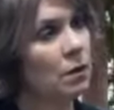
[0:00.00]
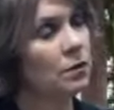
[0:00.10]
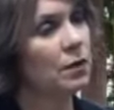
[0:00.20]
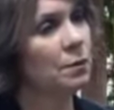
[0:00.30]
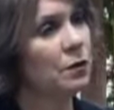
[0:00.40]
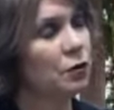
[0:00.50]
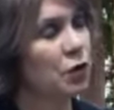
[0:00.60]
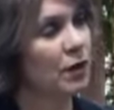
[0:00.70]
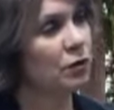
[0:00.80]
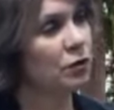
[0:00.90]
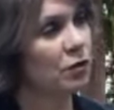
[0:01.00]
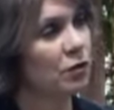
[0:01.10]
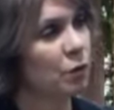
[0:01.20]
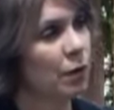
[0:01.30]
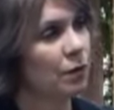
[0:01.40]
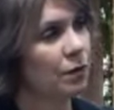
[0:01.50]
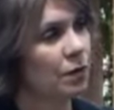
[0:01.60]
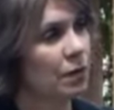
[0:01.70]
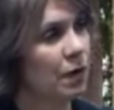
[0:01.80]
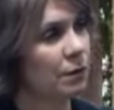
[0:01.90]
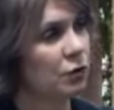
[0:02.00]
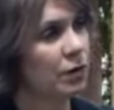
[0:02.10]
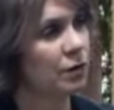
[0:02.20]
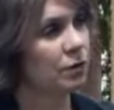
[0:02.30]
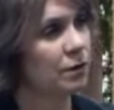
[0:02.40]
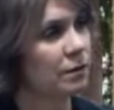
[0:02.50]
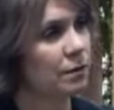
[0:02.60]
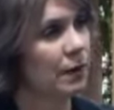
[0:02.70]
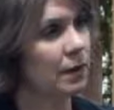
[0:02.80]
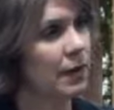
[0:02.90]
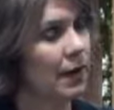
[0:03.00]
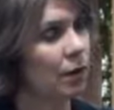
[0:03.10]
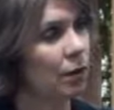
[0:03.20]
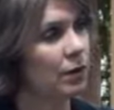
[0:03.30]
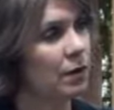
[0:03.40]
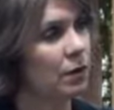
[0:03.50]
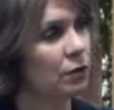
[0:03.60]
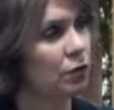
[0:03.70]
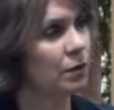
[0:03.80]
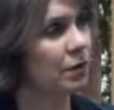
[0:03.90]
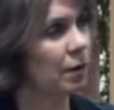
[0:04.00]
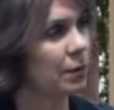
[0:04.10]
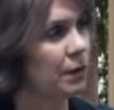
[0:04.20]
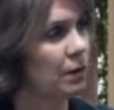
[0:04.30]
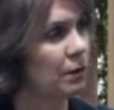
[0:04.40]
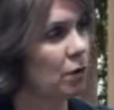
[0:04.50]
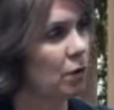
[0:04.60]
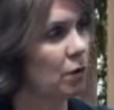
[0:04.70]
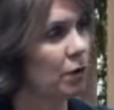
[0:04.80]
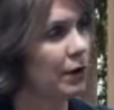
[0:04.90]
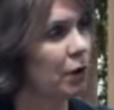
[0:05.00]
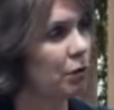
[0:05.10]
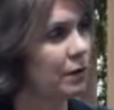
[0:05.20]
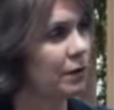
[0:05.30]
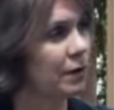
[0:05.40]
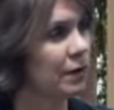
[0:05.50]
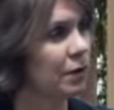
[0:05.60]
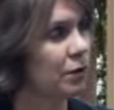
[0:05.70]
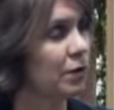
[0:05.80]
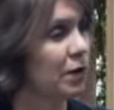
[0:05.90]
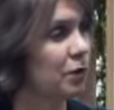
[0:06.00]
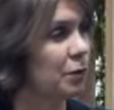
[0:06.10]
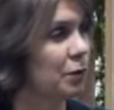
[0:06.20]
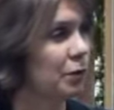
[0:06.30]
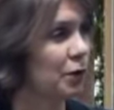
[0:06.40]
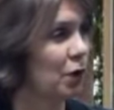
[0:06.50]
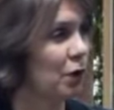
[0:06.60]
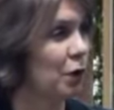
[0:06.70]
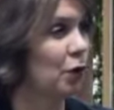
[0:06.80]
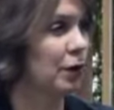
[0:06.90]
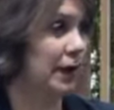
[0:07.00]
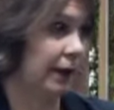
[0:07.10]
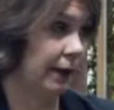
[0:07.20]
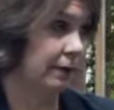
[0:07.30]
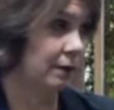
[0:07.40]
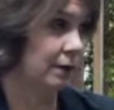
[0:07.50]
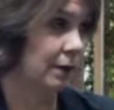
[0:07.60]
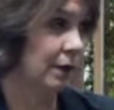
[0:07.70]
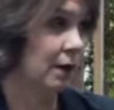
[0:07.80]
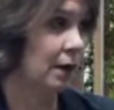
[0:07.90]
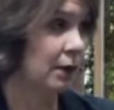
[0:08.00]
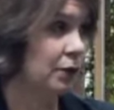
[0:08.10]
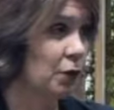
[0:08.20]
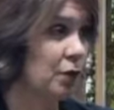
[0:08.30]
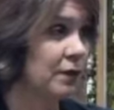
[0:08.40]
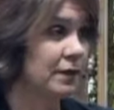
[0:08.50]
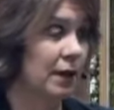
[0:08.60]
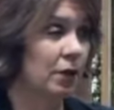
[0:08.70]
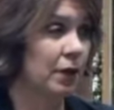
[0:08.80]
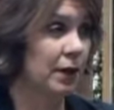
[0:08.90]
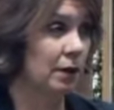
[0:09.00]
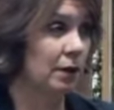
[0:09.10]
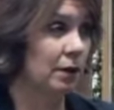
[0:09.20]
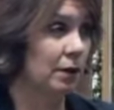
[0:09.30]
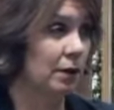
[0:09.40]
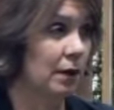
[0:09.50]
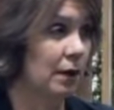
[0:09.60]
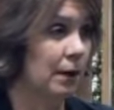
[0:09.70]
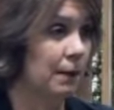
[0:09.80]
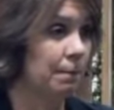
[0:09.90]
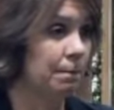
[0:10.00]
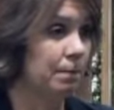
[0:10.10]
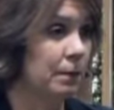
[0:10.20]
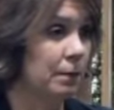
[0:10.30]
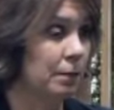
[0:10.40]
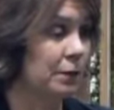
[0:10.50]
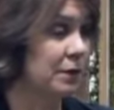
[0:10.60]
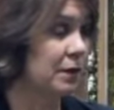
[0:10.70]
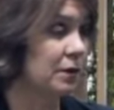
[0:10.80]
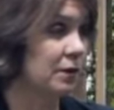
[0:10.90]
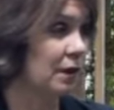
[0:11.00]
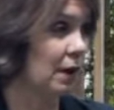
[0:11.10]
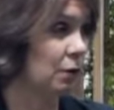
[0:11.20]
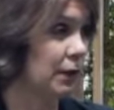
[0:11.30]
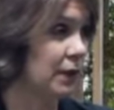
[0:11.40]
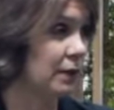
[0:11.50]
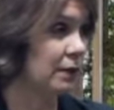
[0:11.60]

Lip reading: some of the changes with the climate change has been how the insurance companies are increasing their deductibles on hurricane. So this area, since Irene and